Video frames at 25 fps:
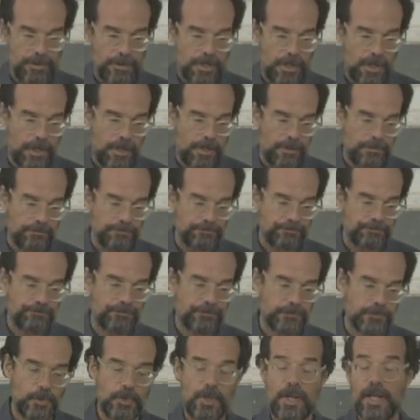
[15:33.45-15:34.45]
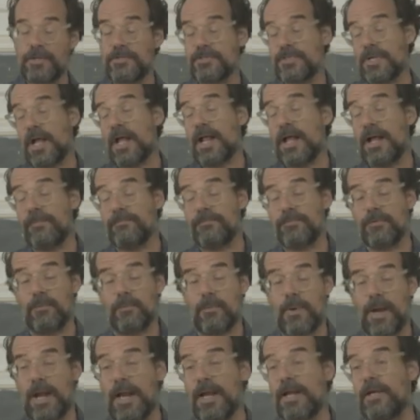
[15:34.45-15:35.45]
Um, we shall have to
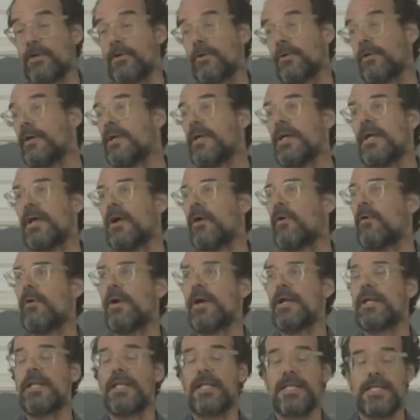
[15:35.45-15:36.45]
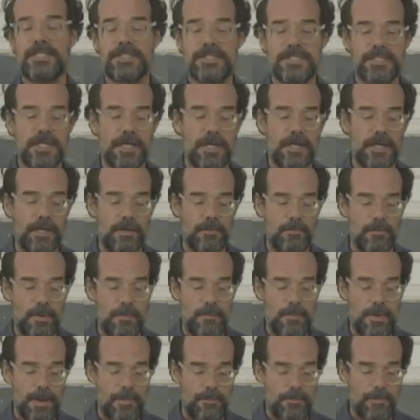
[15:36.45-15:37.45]
write or or at least uh,
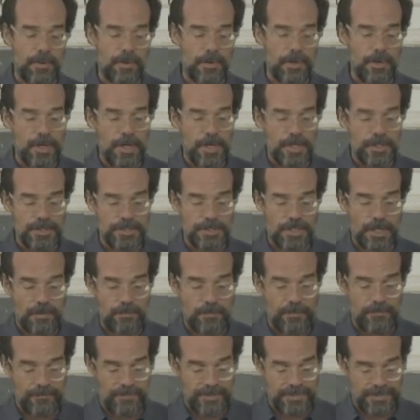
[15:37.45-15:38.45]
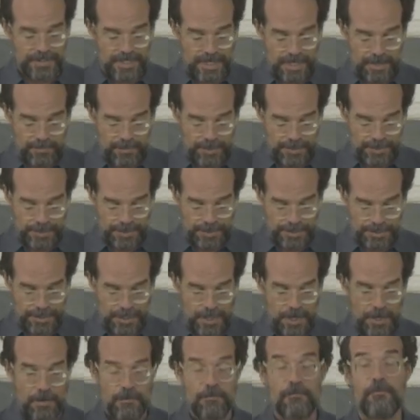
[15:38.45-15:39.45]
remember some of his images
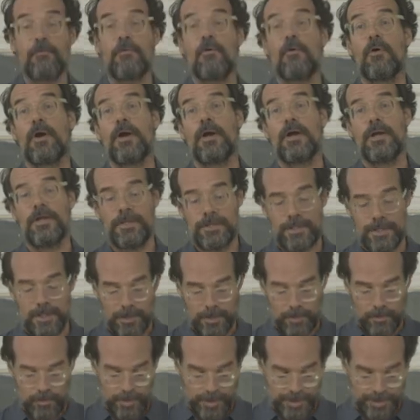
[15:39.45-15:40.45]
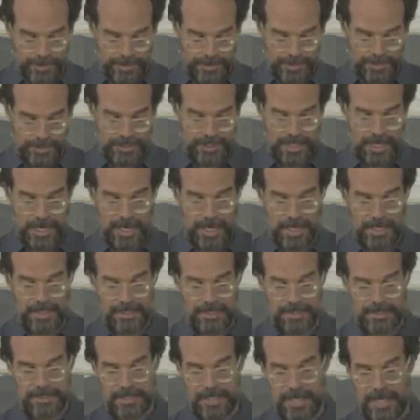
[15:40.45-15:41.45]
for the quizzes and
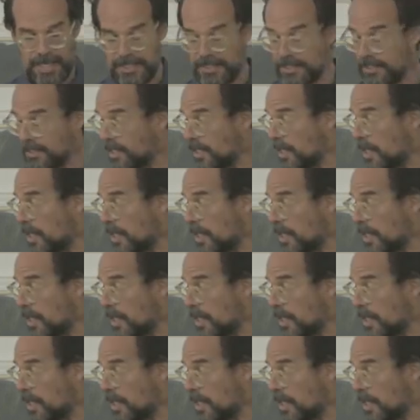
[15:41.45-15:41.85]
the test.